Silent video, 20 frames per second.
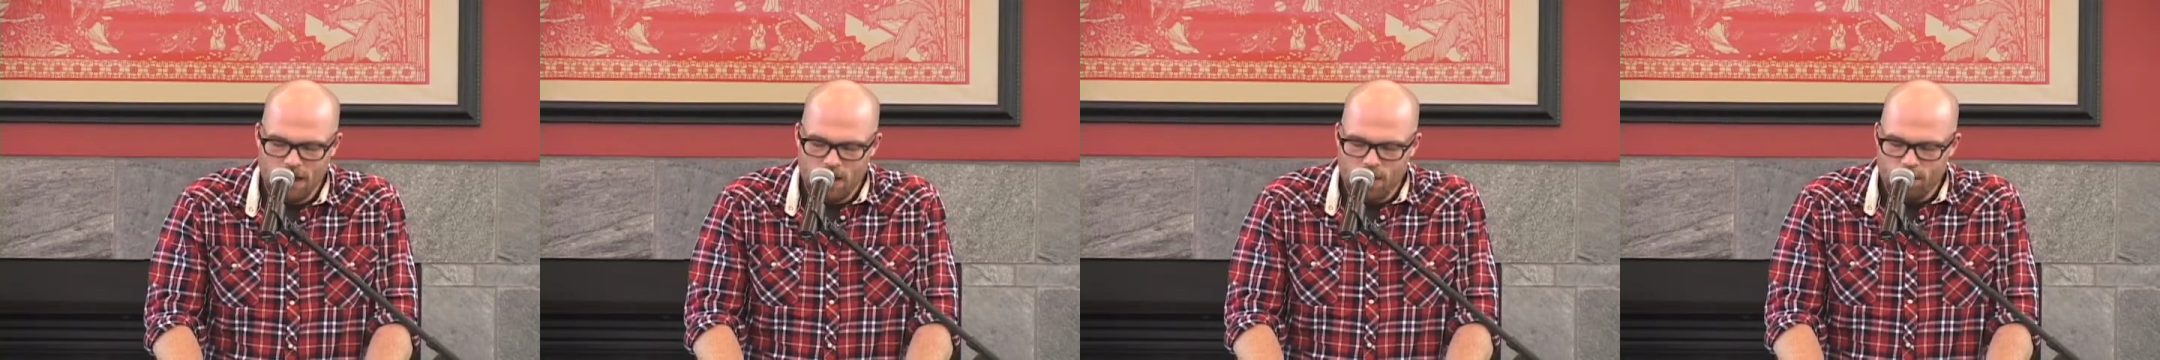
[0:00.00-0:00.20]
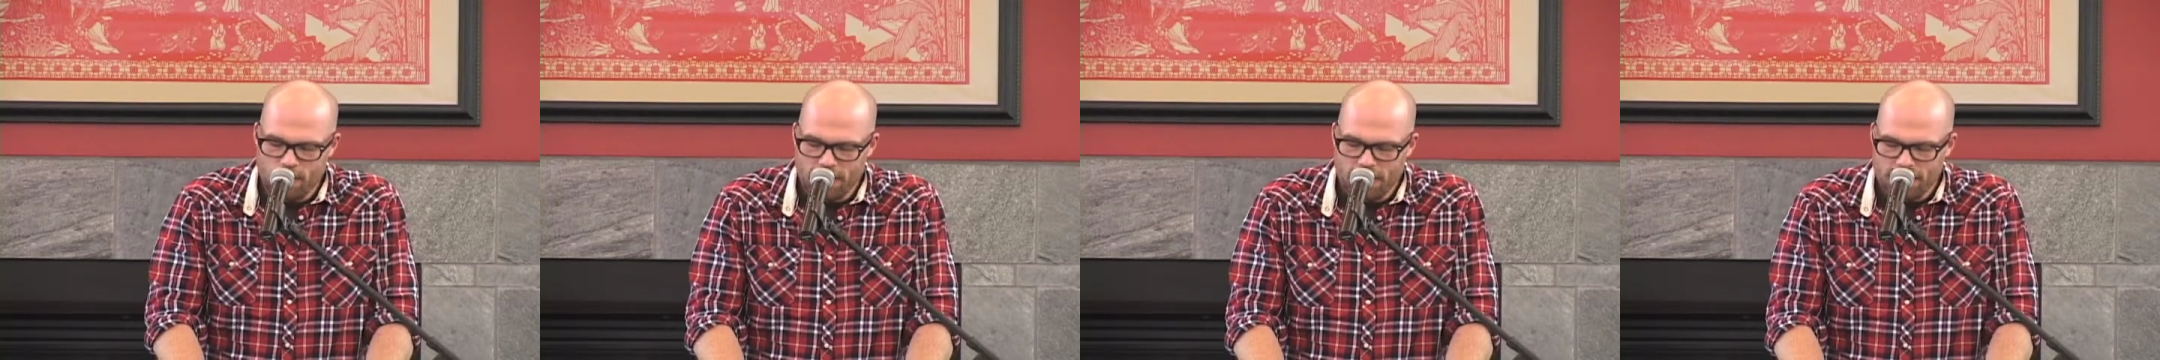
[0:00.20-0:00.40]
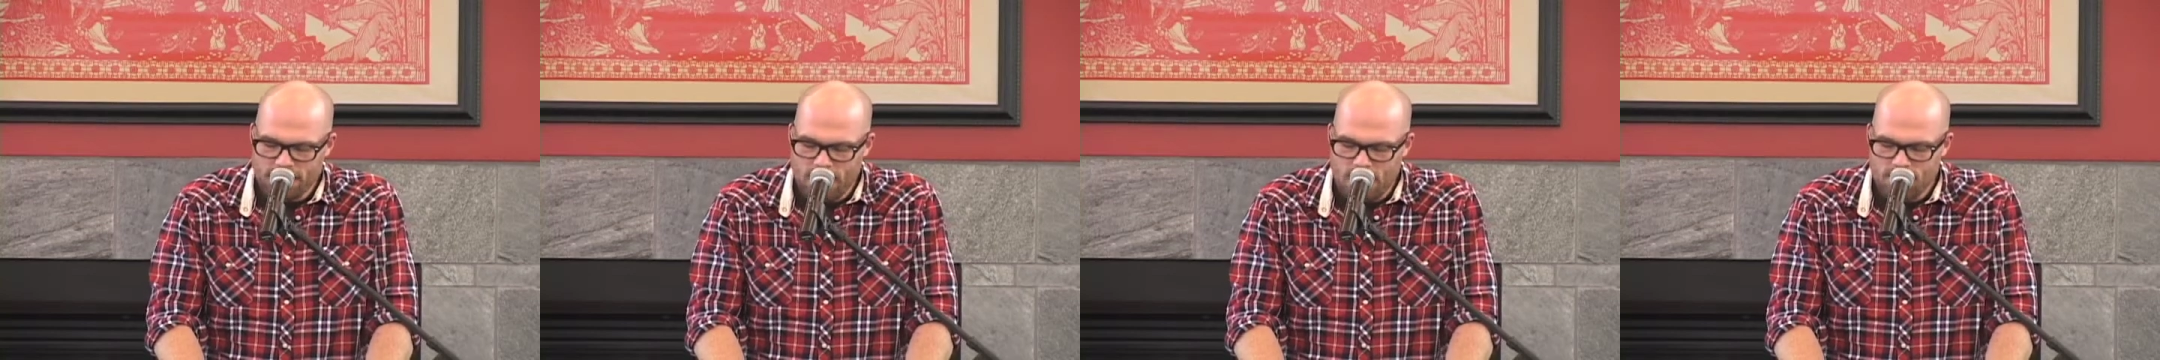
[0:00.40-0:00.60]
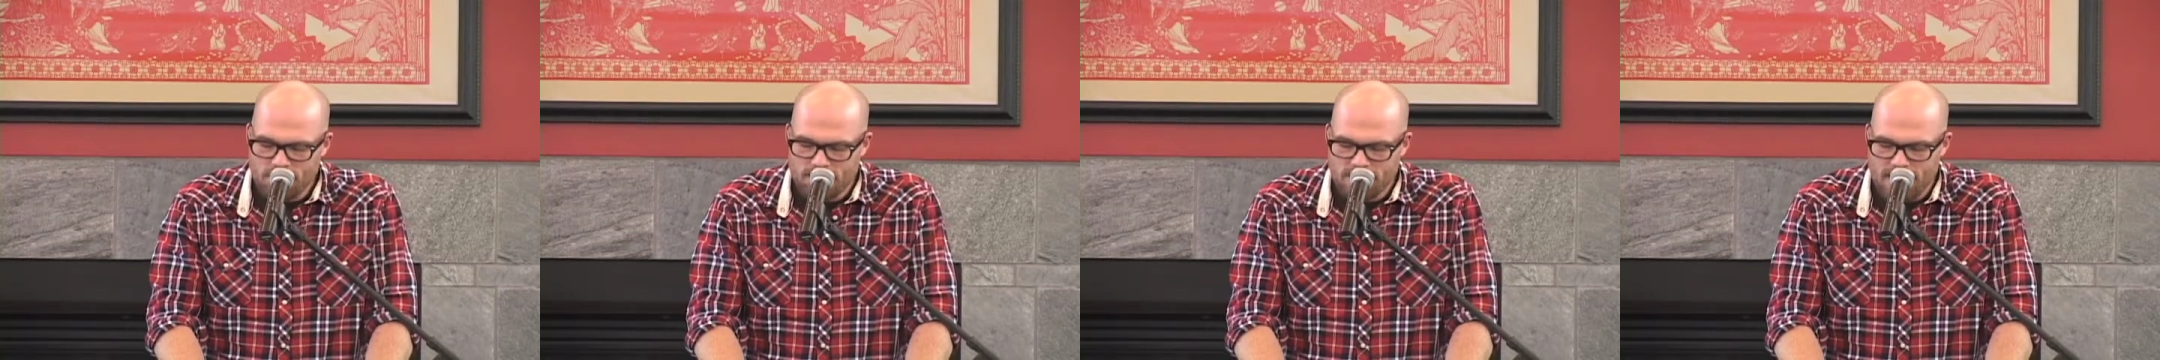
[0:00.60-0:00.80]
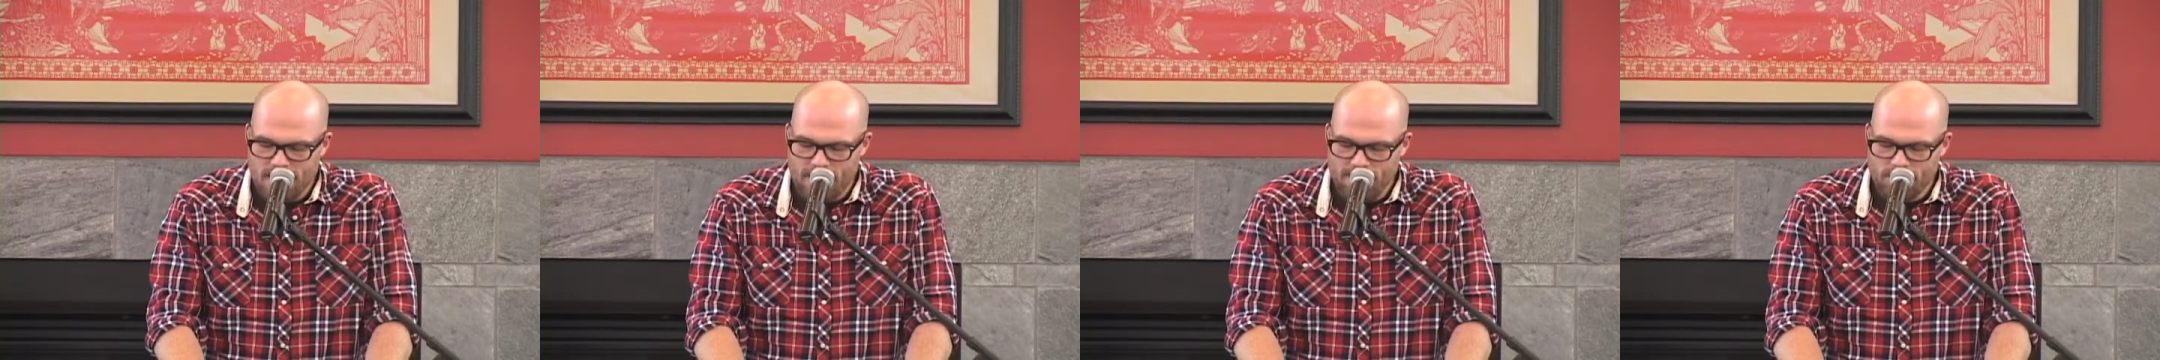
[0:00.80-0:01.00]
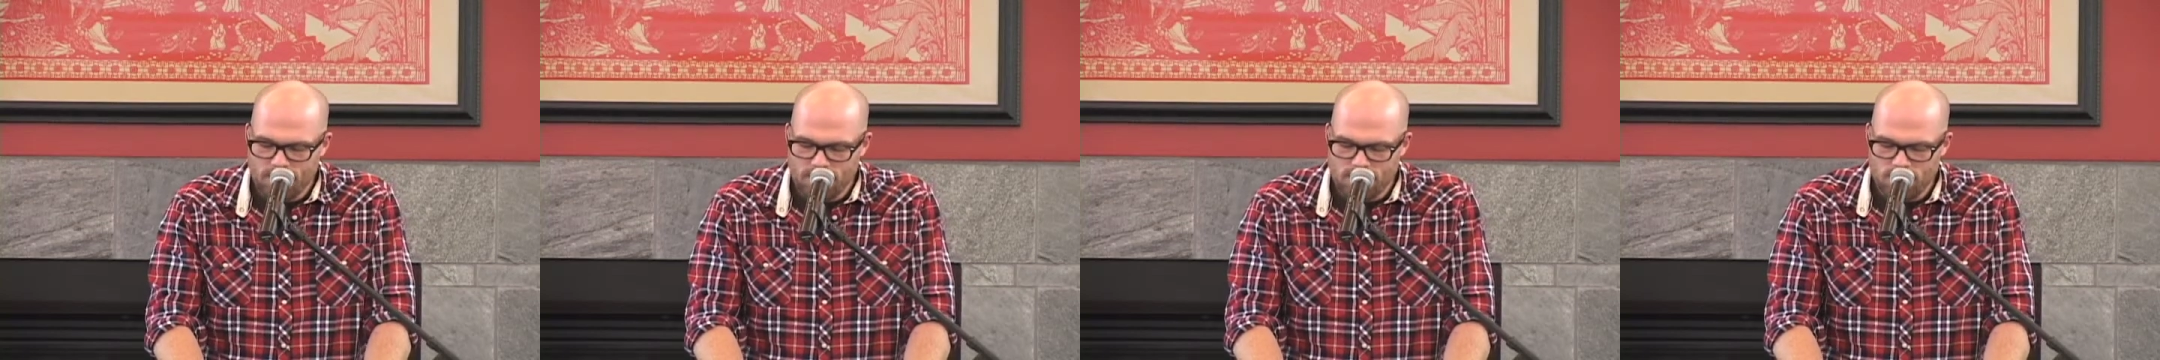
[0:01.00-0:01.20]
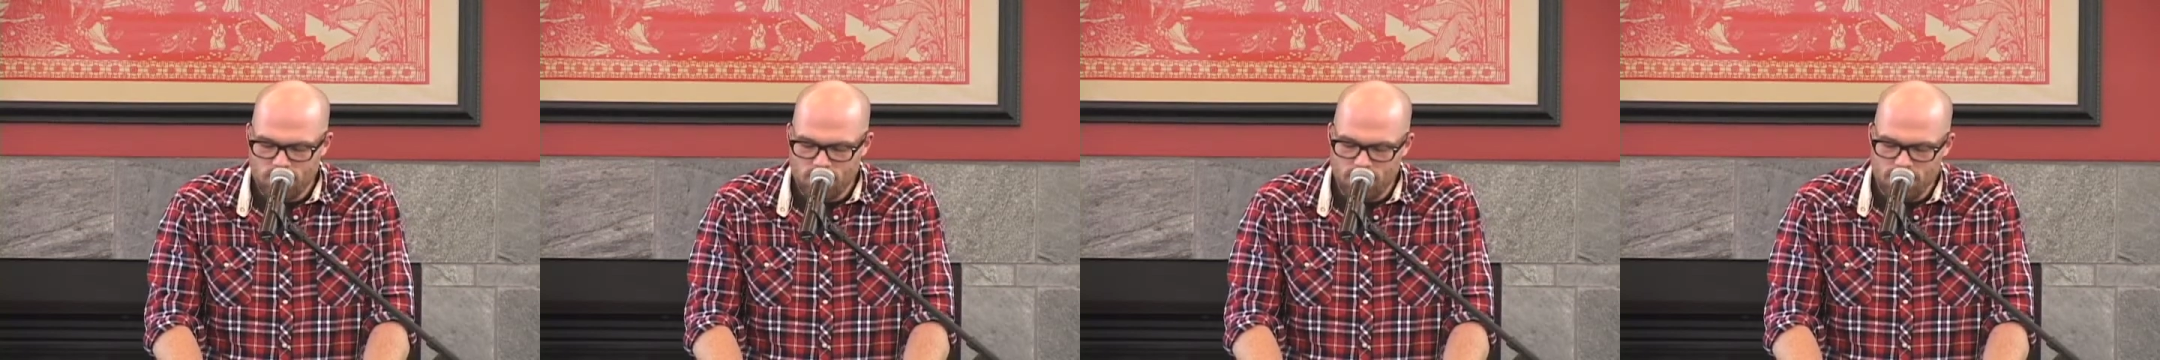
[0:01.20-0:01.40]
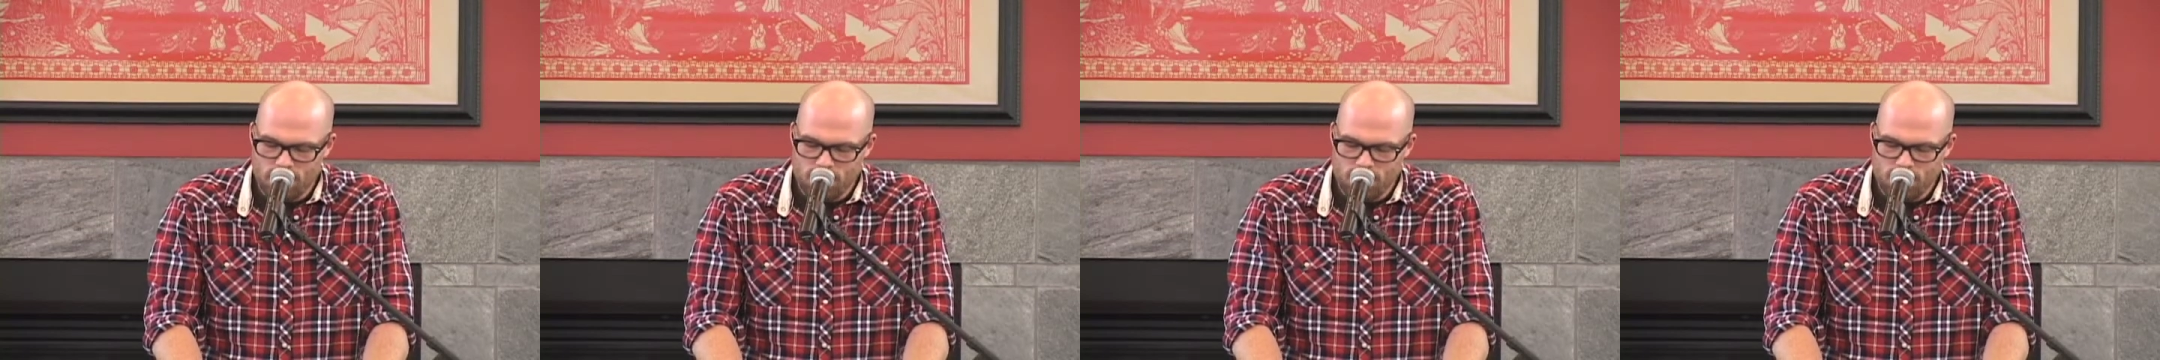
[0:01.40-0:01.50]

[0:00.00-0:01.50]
By the time Stafford showed